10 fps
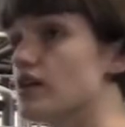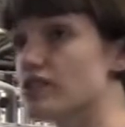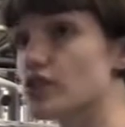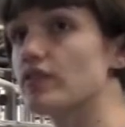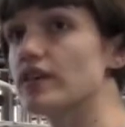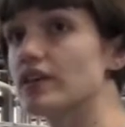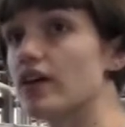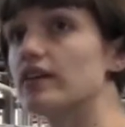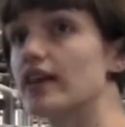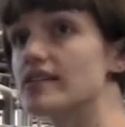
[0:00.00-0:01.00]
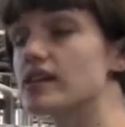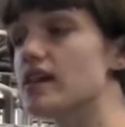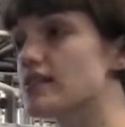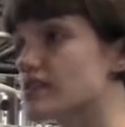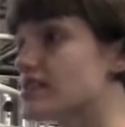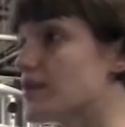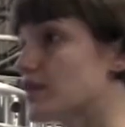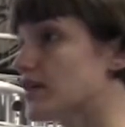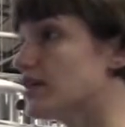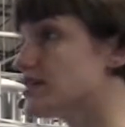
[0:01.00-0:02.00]
serving currently as a
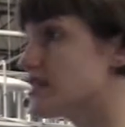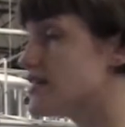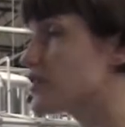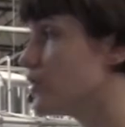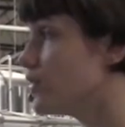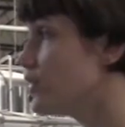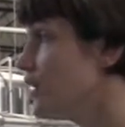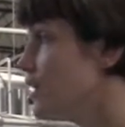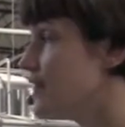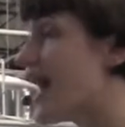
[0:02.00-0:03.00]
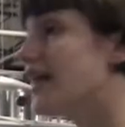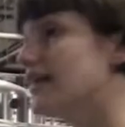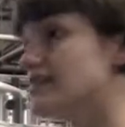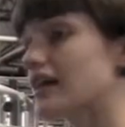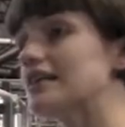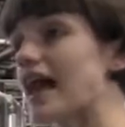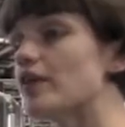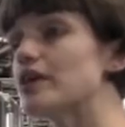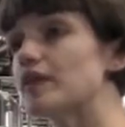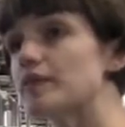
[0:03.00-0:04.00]
summer seasonal, that is a
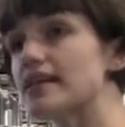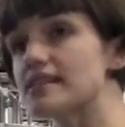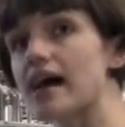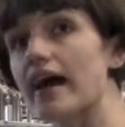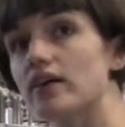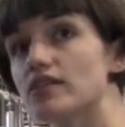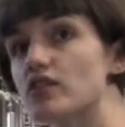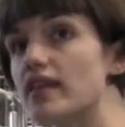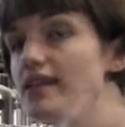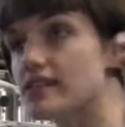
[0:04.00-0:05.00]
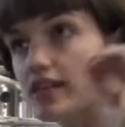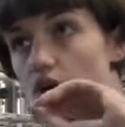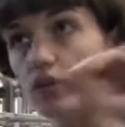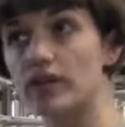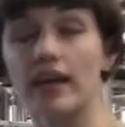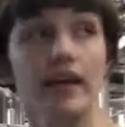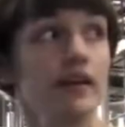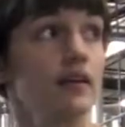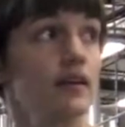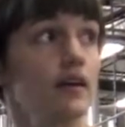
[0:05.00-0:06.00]
cloudy beer by style, so that's the only
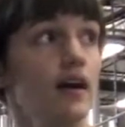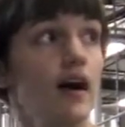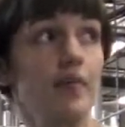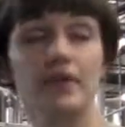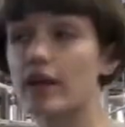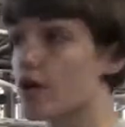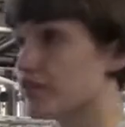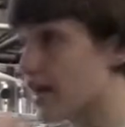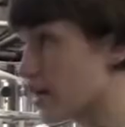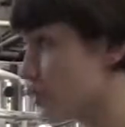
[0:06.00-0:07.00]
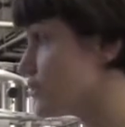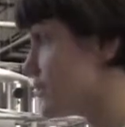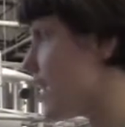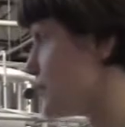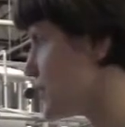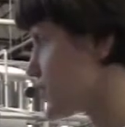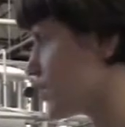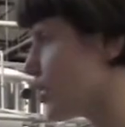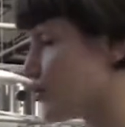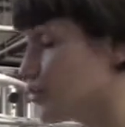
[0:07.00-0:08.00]
clarification that beer
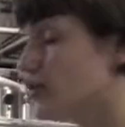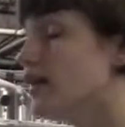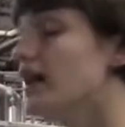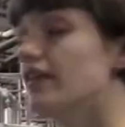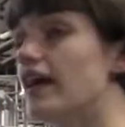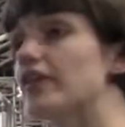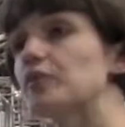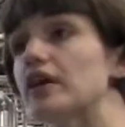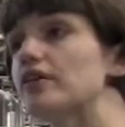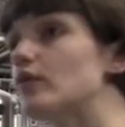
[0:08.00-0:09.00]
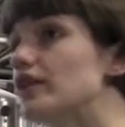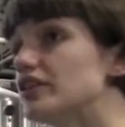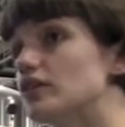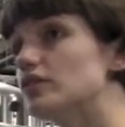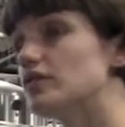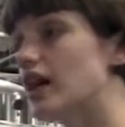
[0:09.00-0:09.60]
can go through. The other beer that we don't